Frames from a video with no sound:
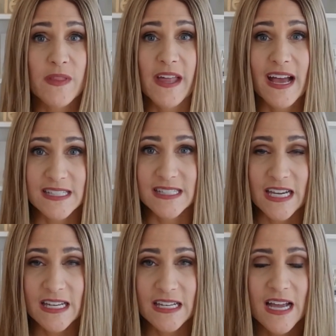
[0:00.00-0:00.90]
that has a
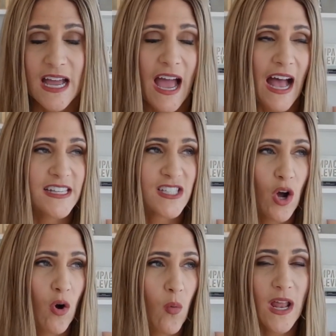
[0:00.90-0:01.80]
need. And
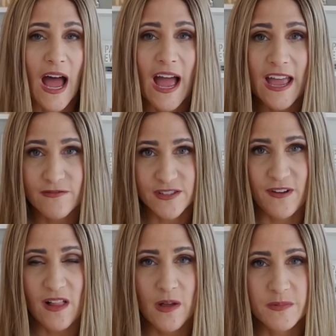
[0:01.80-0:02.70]
so what I've
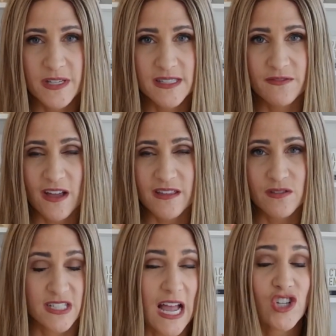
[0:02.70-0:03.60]
developed is the fact that
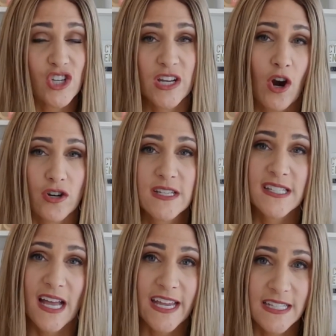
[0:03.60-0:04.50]
there's actually an art and a
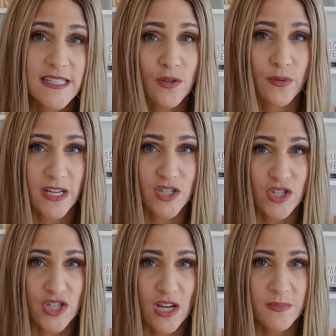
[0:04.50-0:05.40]
science to
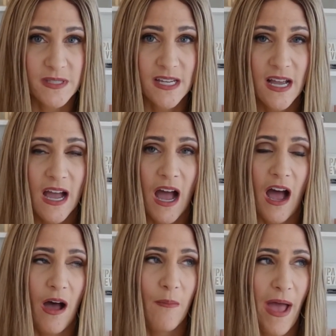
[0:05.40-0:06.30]
relationships,
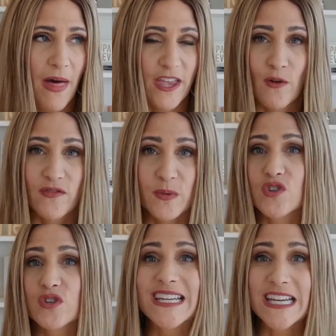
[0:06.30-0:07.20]
and that you have to be
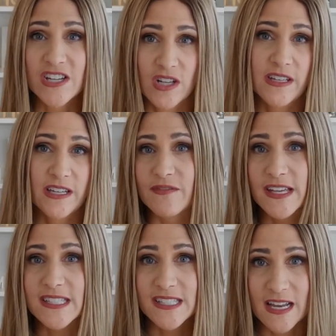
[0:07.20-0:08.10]
strategically
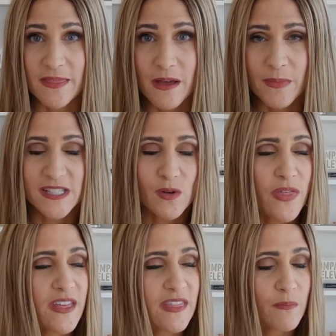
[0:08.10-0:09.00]
invested in them. And so I
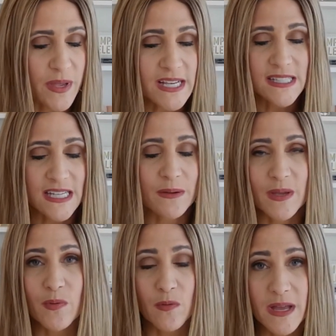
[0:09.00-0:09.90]
think the biggest thing
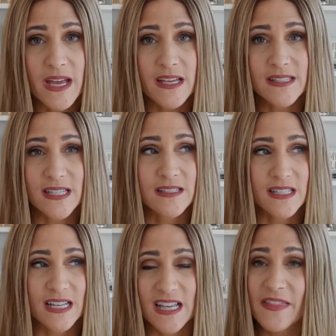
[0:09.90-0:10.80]
people miss is
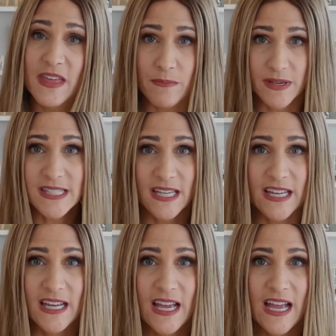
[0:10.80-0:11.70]
it's not that they miss it,
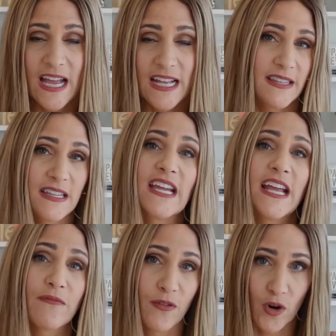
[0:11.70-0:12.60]
it's that they take
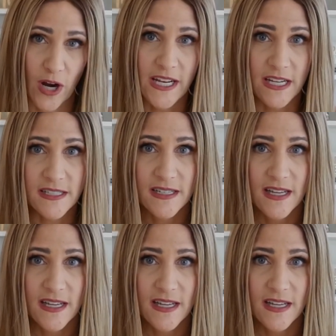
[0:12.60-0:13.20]
them for granted.